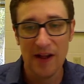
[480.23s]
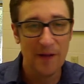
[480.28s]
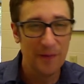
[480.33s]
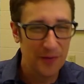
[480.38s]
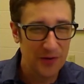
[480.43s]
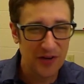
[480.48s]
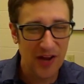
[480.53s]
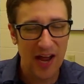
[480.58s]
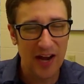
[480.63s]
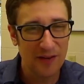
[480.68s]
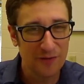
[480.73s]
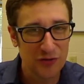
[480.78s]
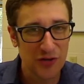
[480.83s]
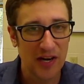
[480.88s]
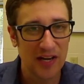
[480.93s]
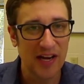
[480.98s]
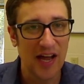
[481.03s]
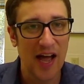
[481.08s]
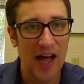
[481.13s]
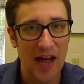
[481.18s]
they're kind of
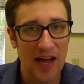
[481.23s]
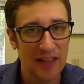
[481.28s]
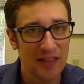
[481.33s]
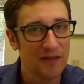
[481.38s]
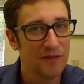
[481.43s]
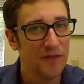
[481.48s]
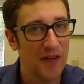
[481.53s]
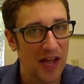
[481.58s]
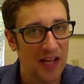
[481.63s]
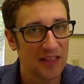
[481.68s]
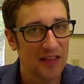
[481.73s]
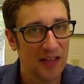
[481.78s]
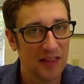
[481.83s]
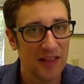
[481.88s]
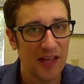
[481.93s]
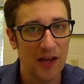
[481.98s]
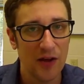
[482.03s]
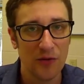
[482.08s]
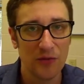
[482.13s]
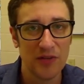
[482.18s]
trying to hide the fact that
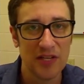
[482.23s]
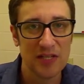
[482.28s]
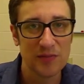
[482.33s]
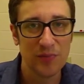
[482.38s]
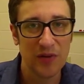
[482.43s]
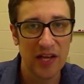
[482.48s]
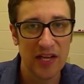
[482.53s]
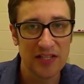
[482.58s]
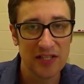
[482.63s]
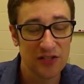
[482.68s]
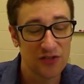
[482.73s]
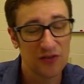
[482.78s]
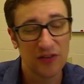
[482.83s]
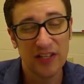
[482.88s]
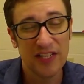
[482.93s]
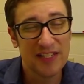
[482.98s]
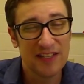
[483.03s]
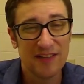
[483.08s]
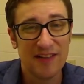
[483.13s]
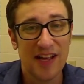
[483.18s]
they own these places, or at
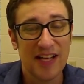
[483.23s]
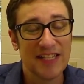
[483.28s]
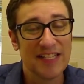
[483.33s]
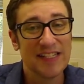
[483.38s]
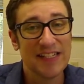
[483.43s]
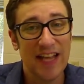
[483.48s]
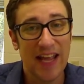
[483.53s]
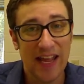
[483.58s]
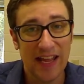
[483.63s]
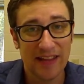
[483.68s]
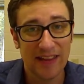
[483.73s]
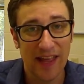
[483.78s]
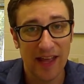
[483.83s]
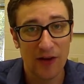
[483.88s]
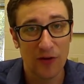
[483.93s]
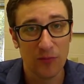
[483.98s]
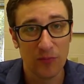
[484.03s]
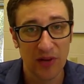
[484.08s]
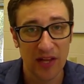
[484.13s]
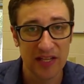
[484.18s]
least they're not saying they
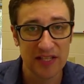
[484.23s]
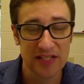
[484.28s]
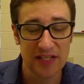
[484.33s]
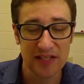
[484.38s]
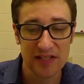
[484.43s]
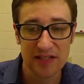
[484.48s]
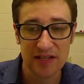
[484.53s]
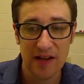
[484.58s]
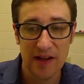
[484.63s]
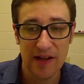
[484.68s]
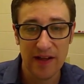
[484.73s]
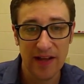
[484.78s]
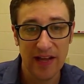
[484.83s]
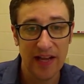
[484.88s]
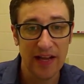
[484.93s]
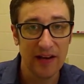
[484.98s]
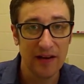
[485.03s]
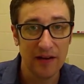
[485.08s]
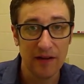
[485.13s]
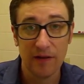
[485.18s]
own places
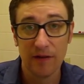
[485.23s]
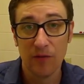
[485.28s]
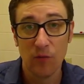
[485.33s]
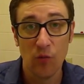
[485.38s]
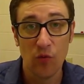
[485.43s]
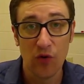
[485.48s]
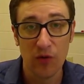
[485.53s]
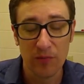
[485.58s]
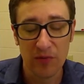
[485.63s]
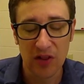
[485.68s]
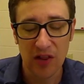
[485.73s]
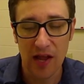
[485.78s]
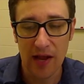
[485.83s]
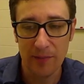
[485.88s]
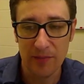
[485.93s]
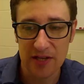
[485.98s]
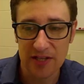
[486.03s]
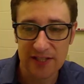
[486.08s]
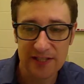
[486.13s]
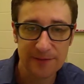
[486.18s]
in warm
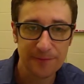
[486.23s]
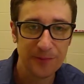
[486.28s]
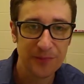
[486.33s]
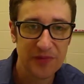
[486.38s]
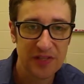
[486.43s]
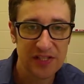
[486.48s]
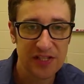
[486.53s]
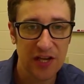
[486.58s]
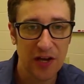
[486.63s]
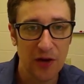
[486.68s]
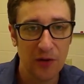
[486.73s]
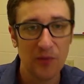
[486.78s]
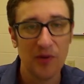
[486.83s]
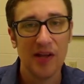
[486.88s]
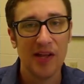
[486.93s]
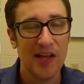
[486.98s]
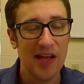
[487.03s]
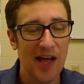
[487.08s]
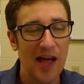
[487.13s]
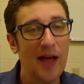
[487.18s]
climates. So
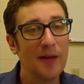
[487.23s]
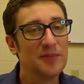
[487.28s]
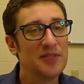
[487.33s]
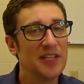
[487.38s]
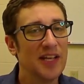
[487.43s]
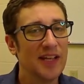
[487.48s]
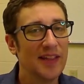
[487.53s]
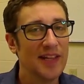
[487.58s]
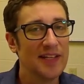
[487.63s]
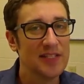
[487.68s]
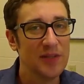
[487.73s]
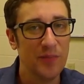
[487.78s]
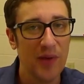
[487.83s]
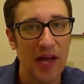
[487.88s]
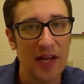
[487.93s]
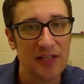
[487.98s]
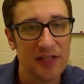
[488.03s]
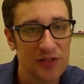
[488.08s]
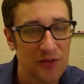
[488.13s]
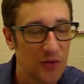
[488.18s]
I'm saying that's a
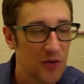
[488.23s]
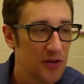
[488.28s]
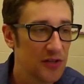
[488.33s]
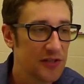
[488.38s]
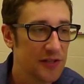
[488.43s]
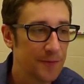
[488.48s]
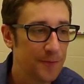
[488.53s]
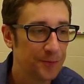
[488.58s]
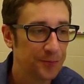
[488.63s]
bad source.